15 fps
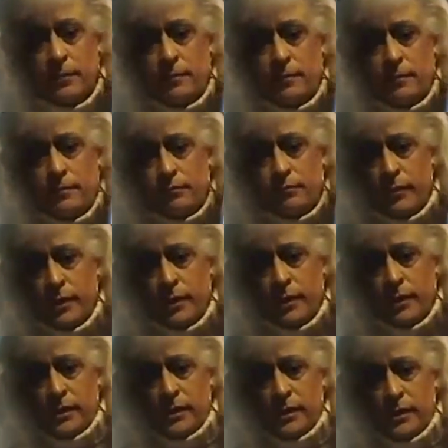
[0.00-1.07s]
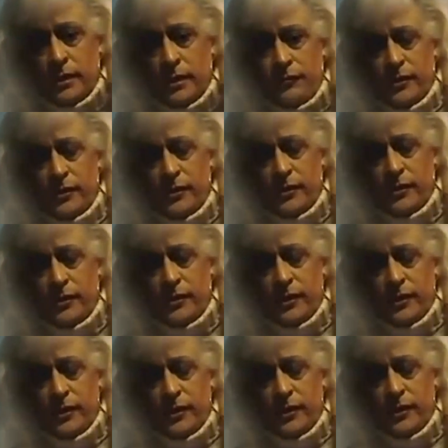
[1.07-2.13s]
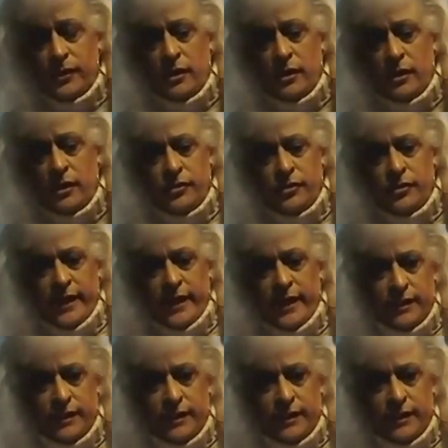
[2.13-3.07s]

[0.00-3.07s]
This is for Star Trek Atlantis. Let me see if I can get it over.